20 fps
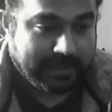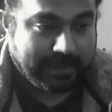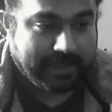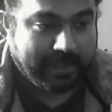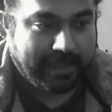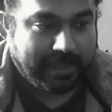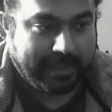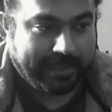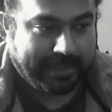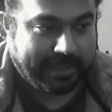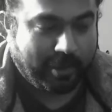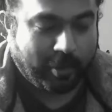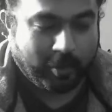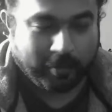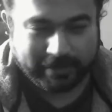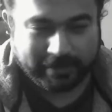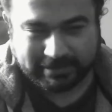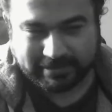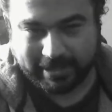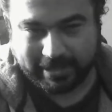I
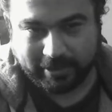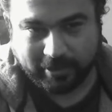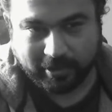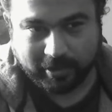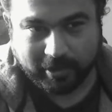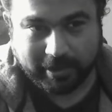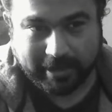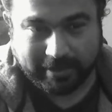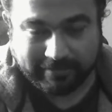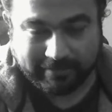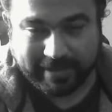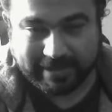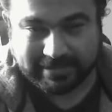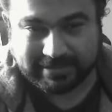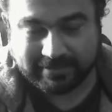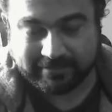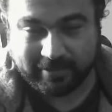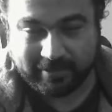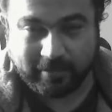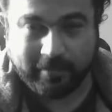always say you're going to invest it
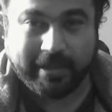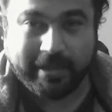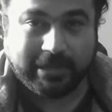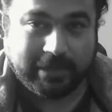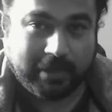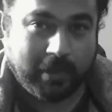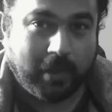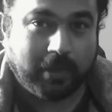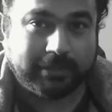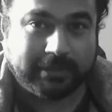for a very long